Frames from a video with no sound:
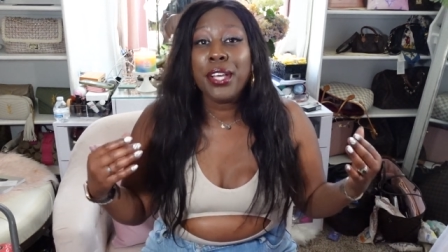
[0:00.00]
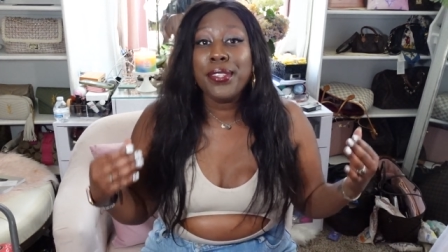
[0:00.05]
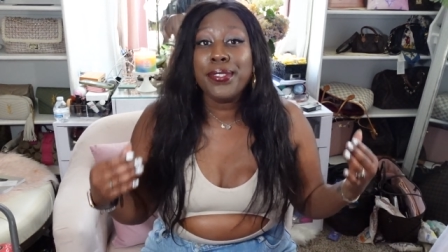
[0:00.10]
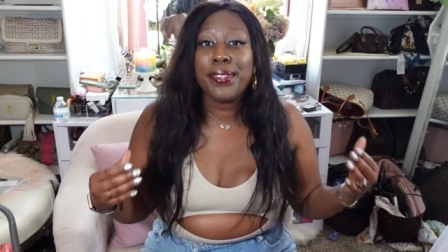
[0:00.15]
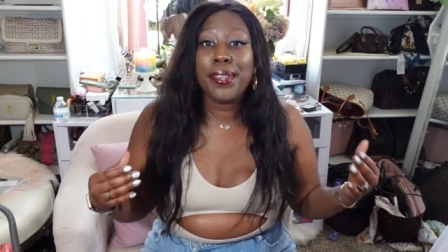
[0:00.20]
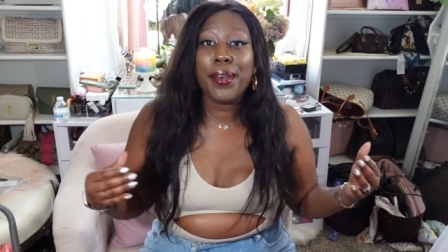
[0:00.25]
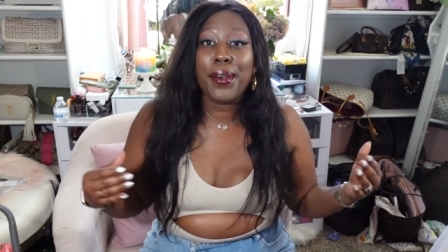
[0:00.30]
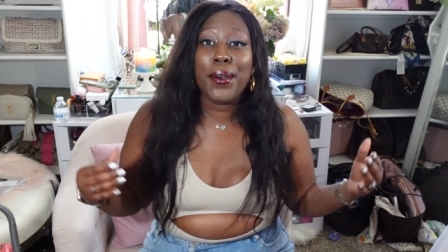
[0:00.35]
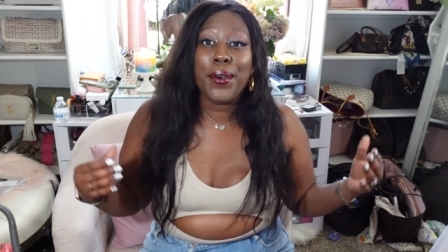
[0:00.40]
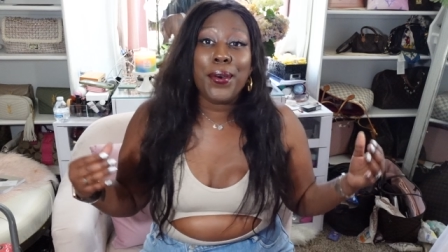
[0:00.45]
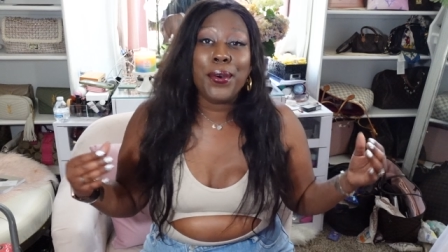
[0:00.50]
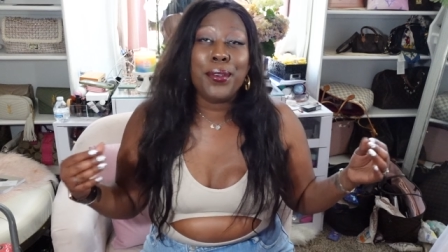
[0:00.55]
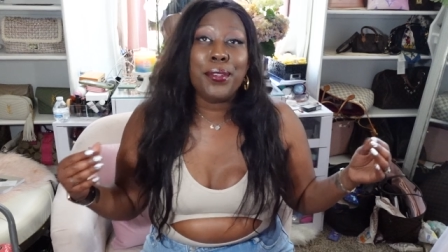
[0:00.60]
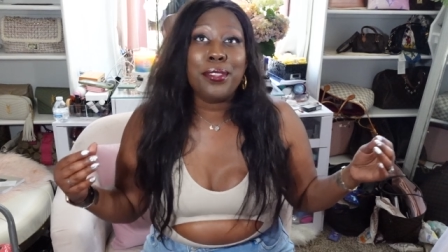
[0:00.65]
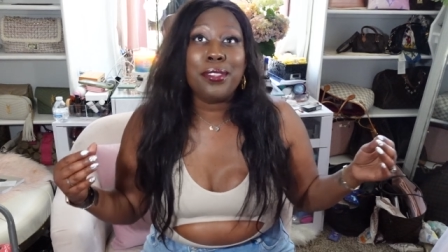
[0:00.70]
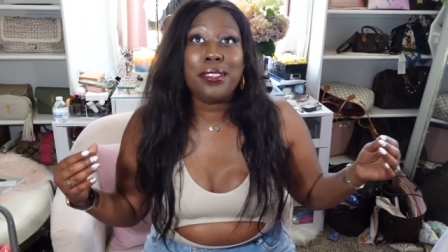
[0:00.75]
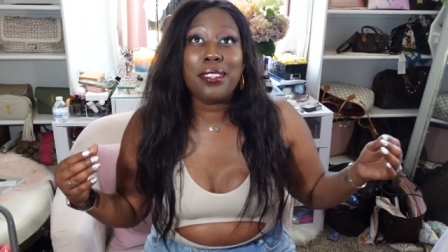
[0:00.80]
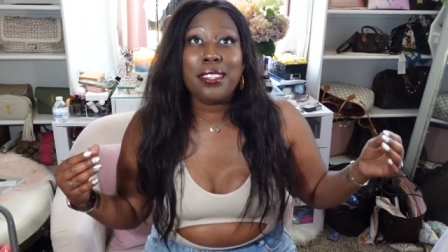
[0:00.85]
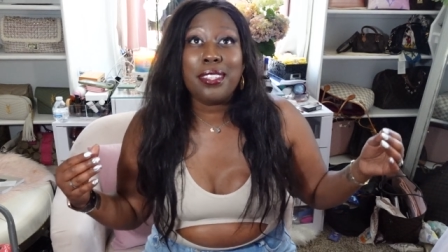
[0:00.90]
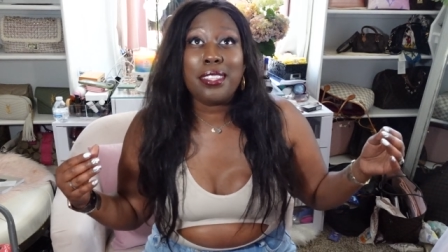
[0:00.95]
So
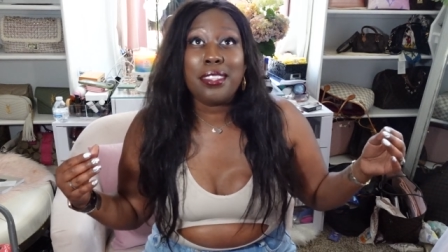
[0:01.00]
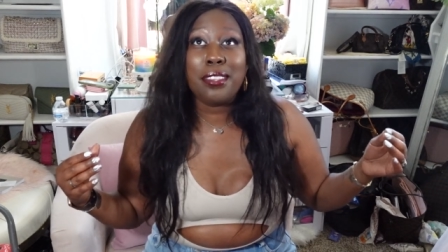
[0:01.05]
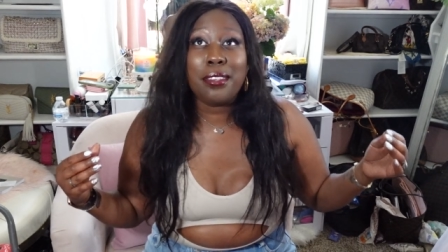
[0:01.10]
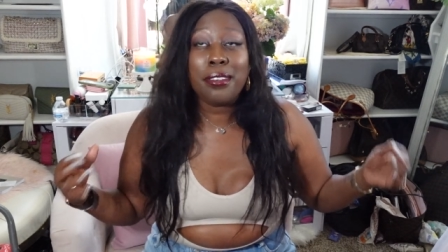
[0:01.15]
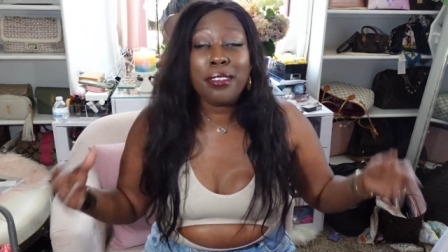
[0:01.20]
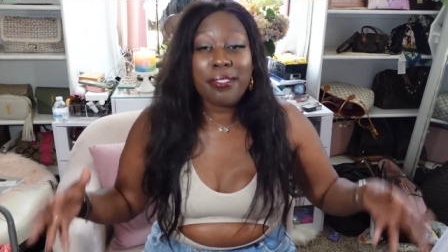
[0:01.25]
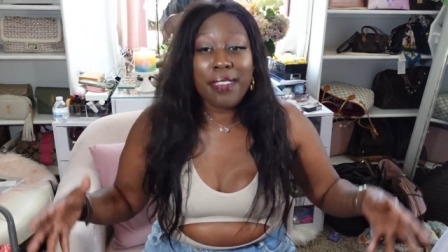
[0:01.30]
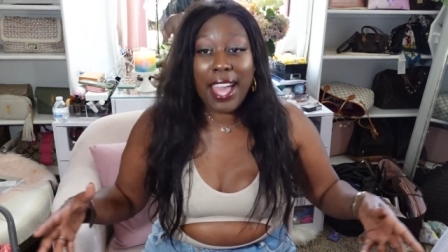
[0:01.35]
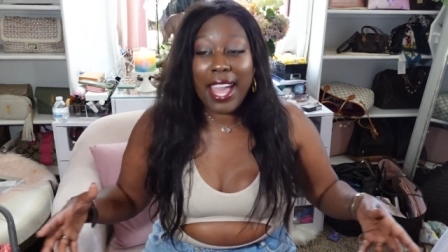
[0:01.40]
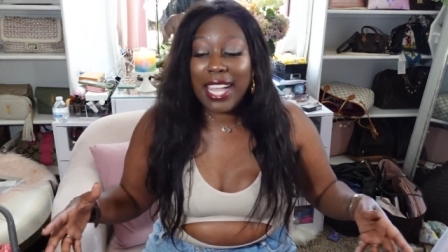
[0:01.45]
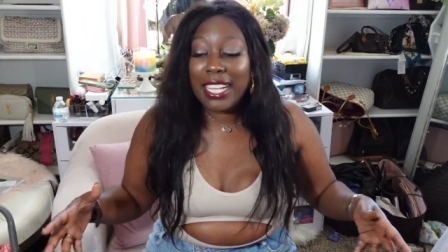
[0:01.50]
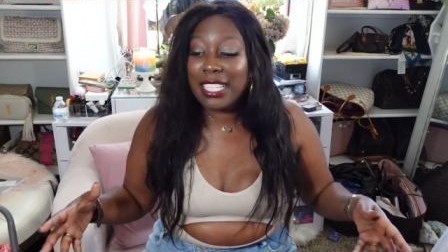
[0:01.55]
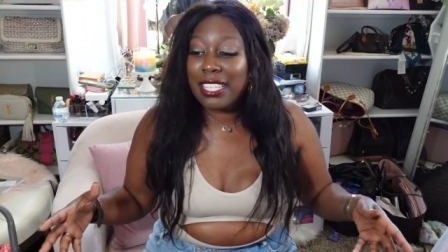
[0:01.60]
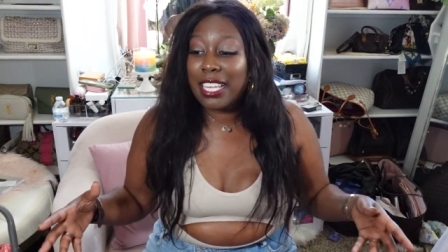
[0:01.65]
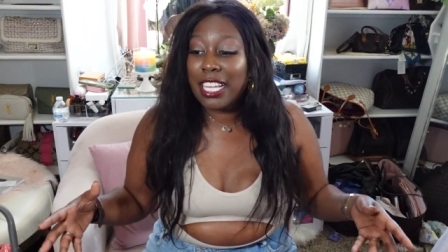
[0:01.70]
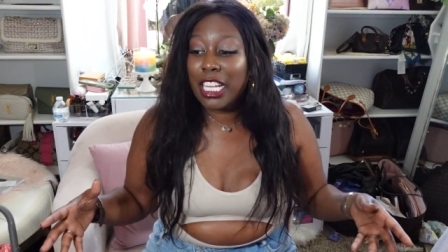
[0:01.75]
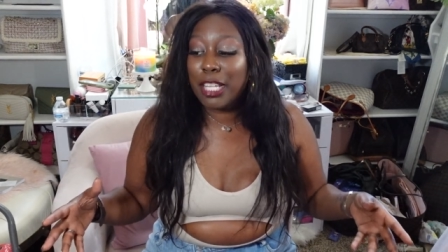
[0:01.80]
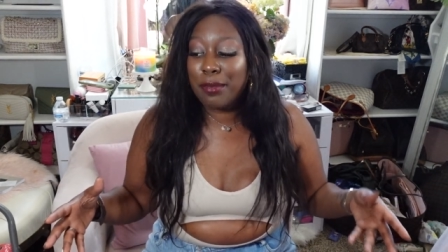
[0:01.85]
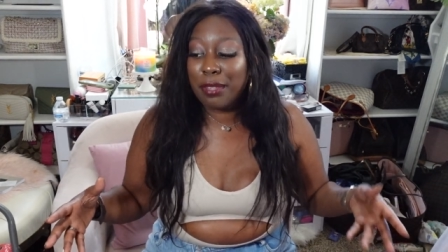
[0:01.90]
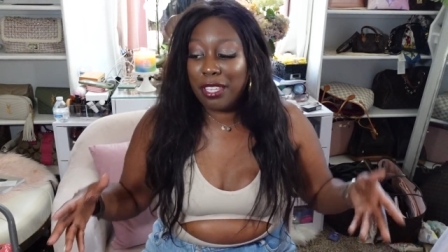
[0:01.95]
the fact
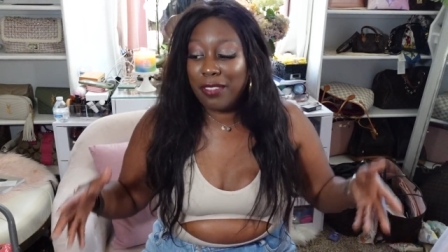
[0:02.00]
that I'm